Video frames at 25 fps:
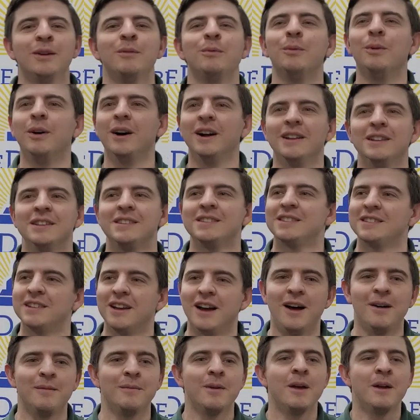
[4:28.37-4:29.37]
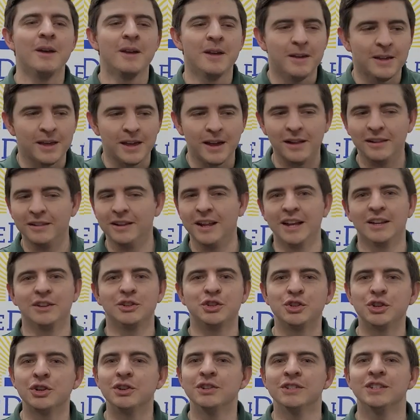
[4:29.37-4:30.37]
want some, uh, like,
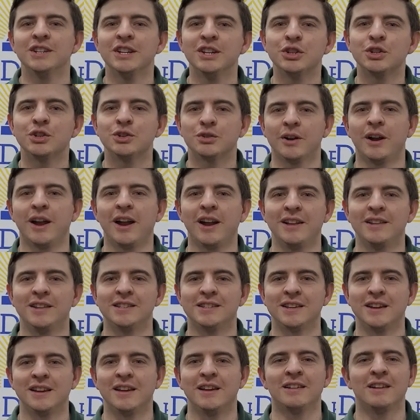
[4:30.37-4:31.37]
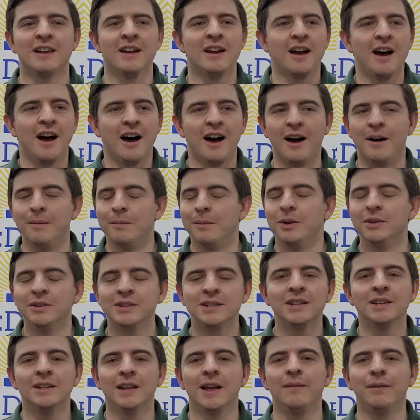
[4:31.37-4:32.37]
Jersey Transit uh,
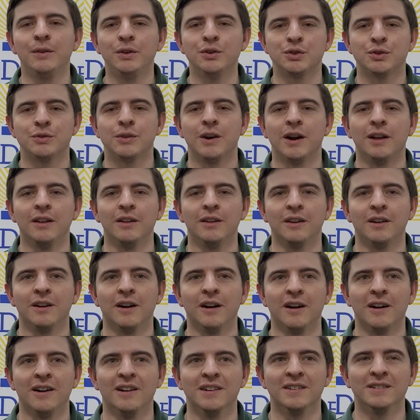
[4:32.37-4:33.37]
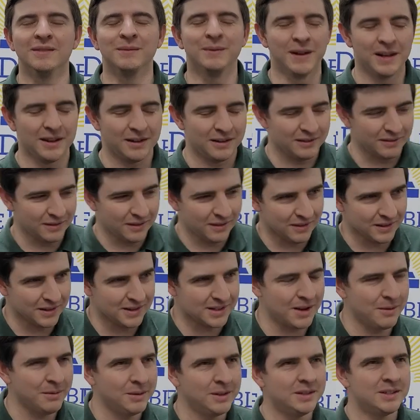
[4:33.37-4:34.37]
multi-level trailer cars. Wait, is
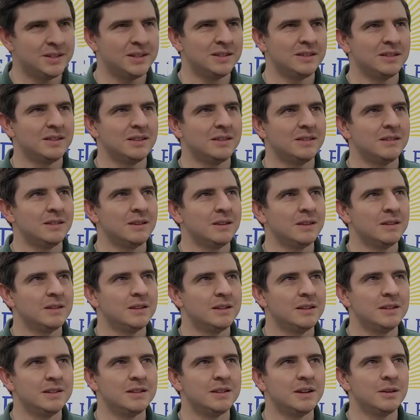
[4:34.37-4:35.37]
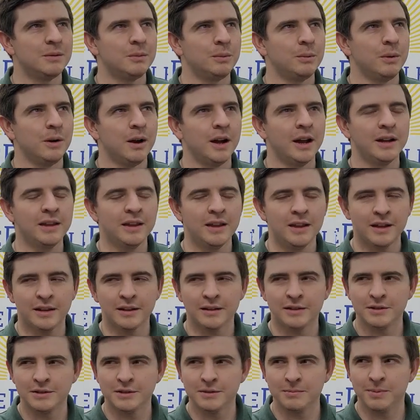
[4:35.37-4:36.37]
that what... D J, why the heck
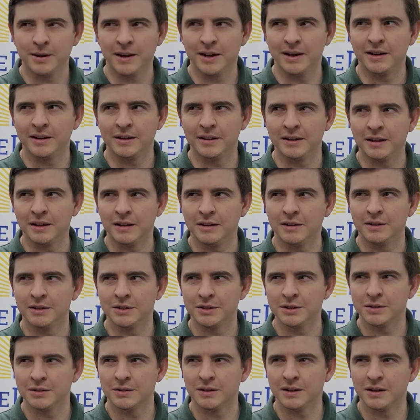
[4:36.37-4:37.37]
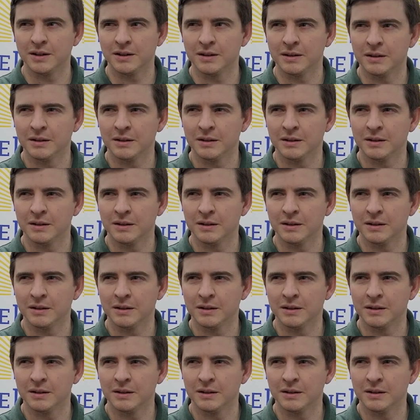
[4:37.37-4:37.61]
did you buy another train...